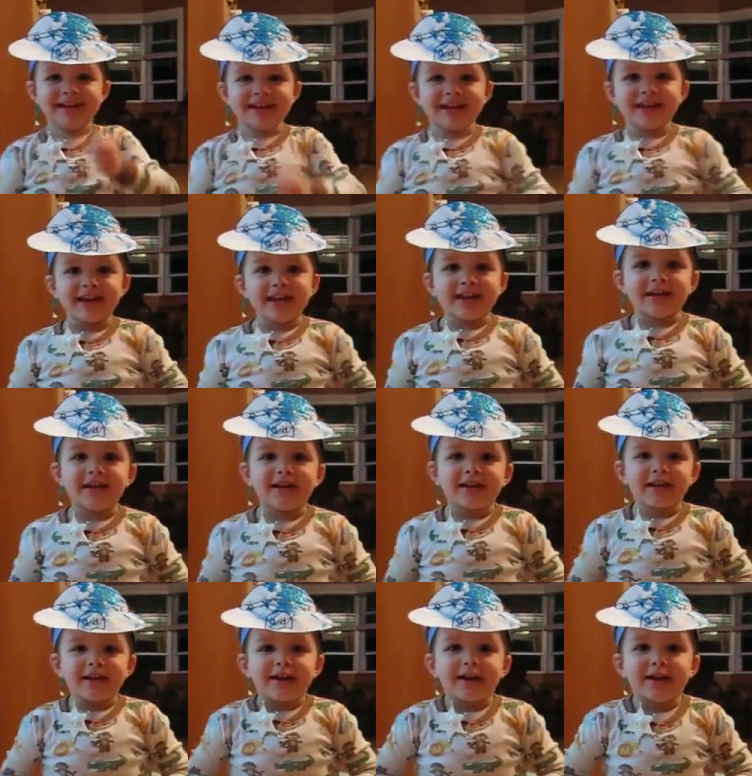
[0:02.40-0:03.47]

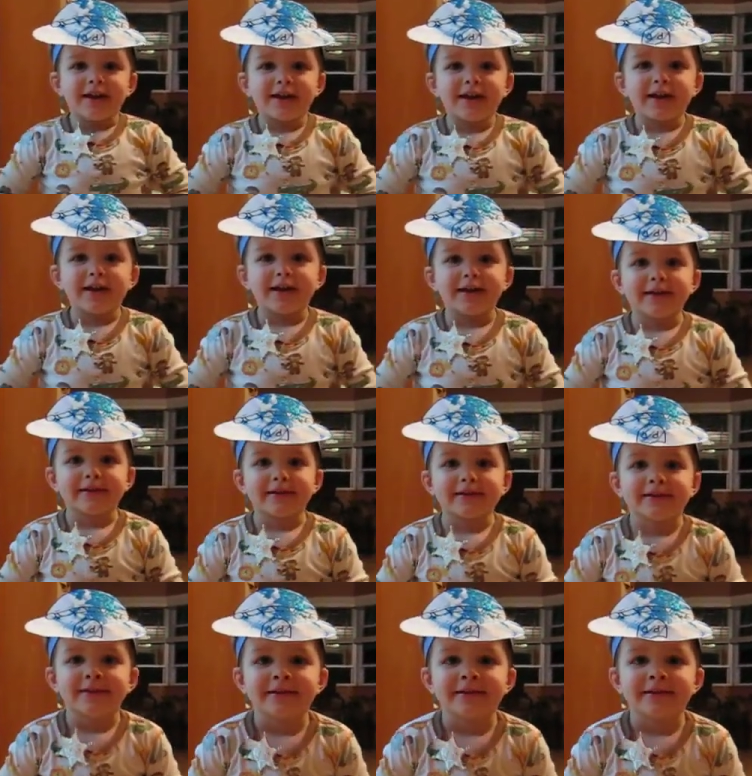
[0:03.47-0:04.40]
No one is speaking in this clip.